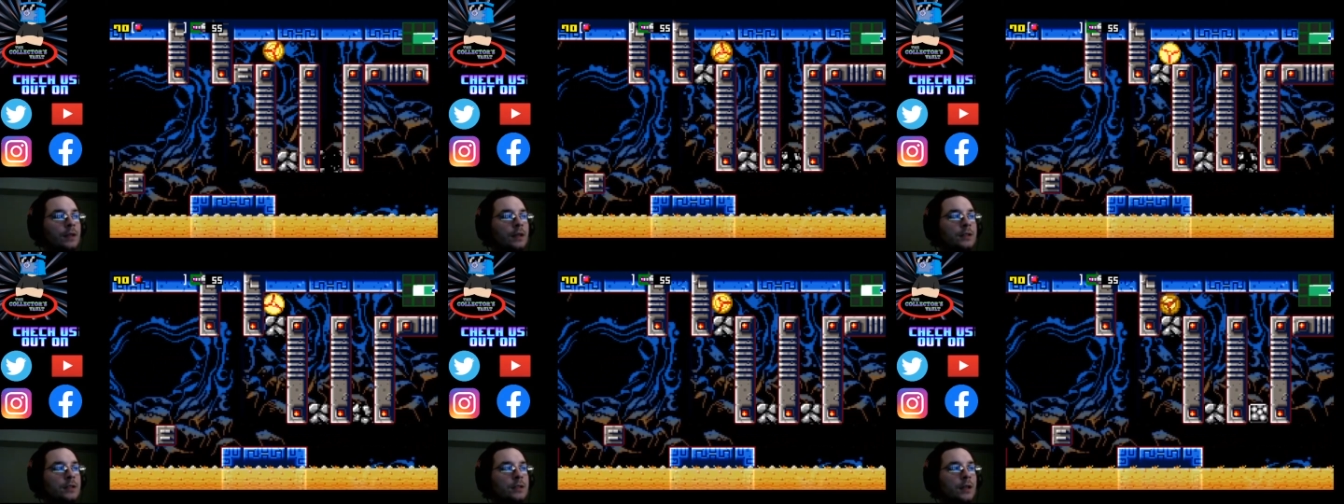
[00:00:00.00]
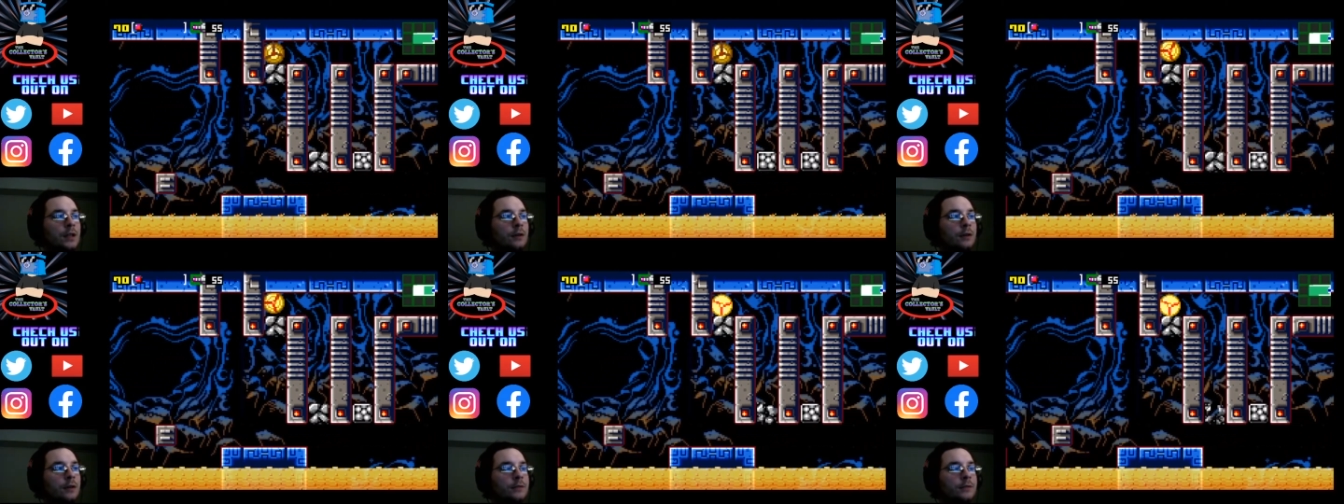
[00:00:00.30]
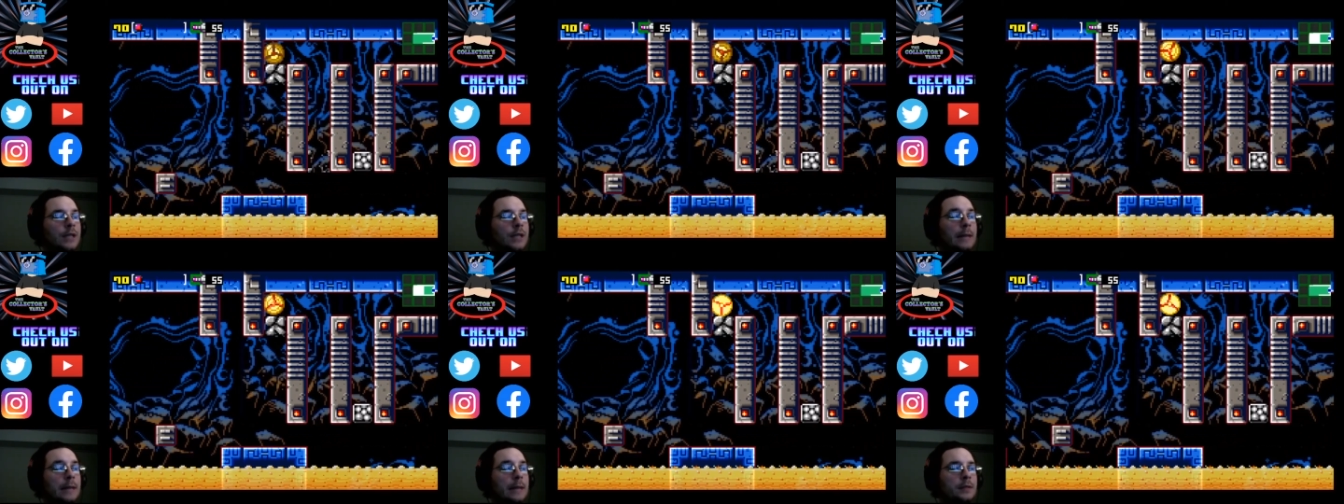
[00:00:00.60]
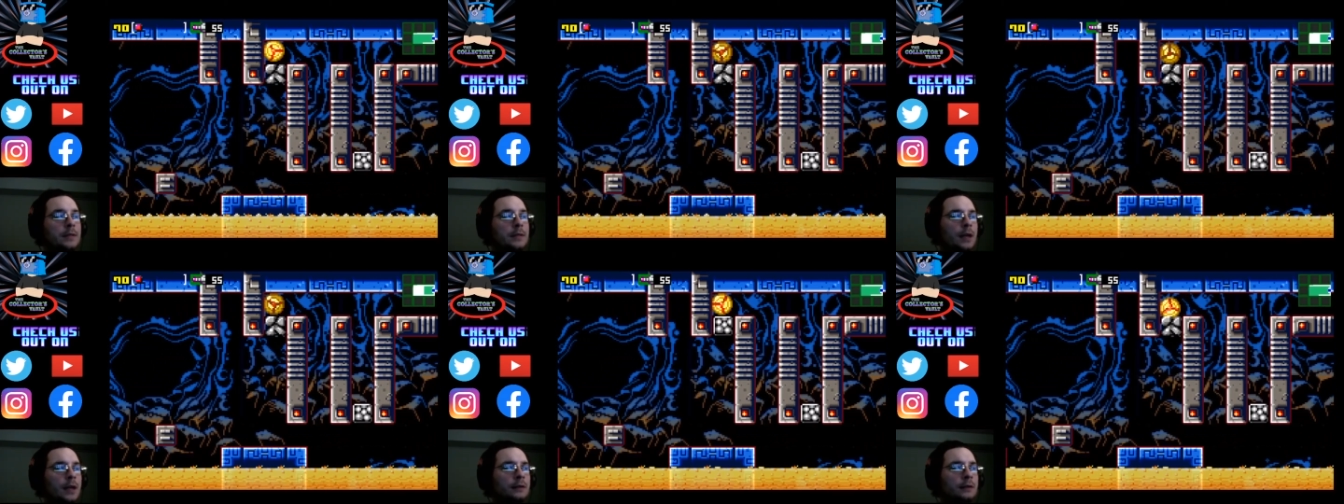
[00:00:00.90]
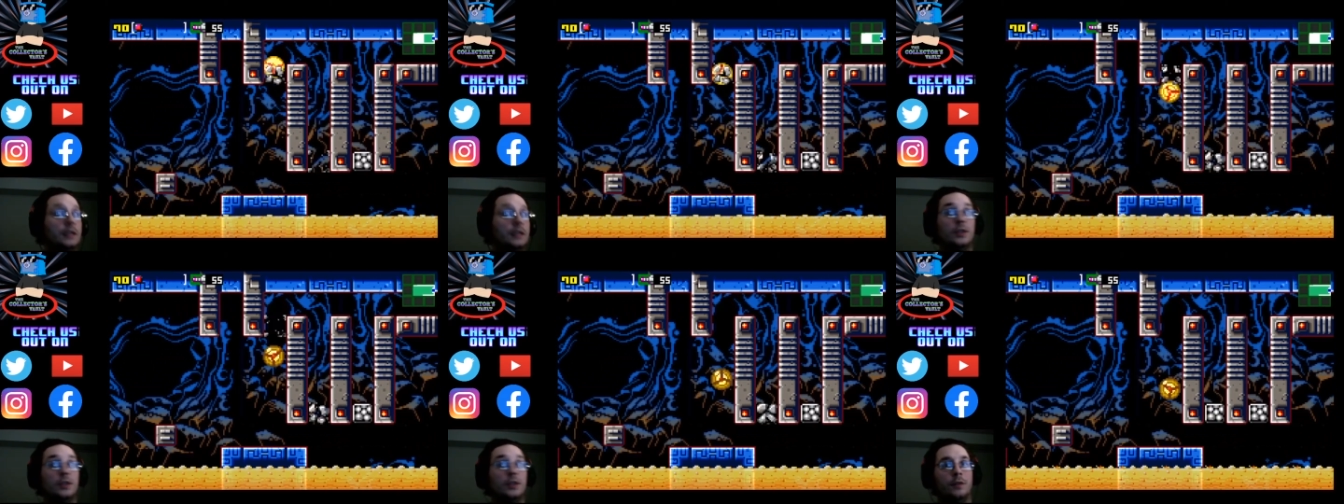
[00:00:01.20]
So the game's kind of
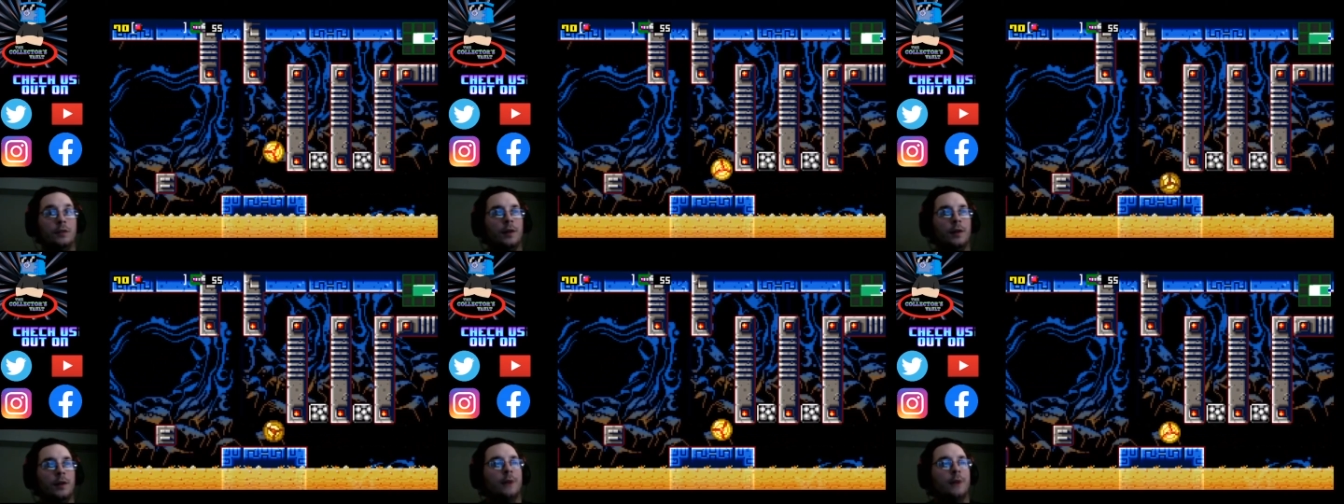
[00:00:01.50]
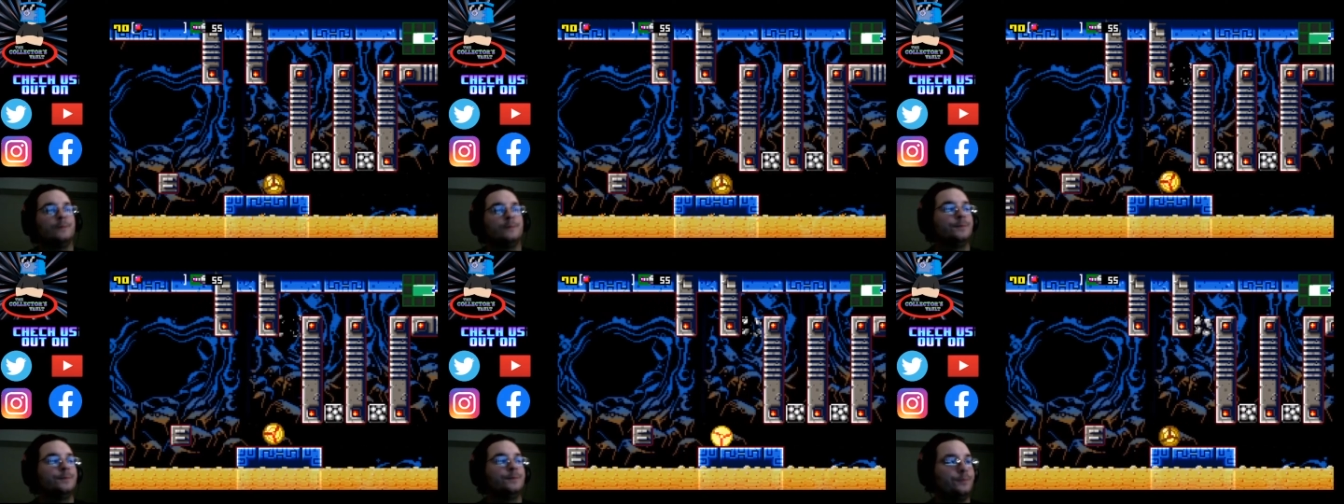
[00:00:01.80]
teaching you that